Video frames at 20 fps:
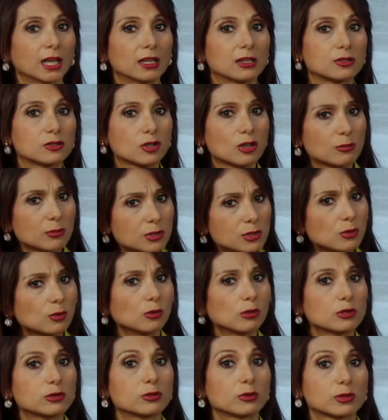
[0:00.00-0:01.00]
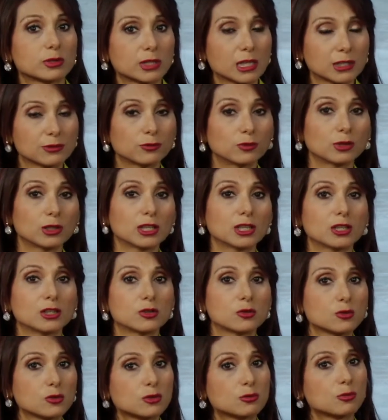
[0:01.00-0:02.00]
Some schools successfully
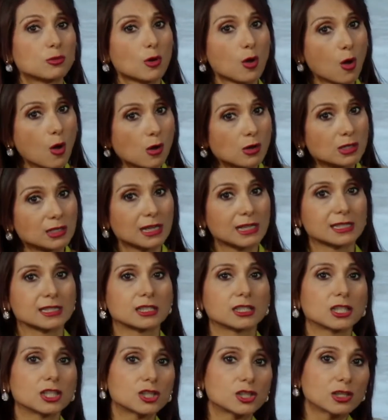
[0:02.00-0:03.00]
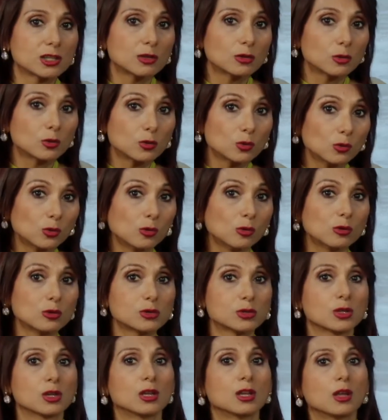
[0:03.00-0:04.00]
use blogs as teaching
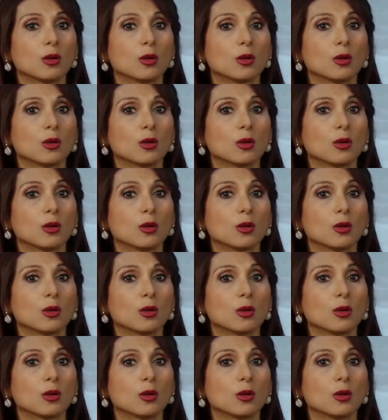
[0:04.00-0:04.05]
tools,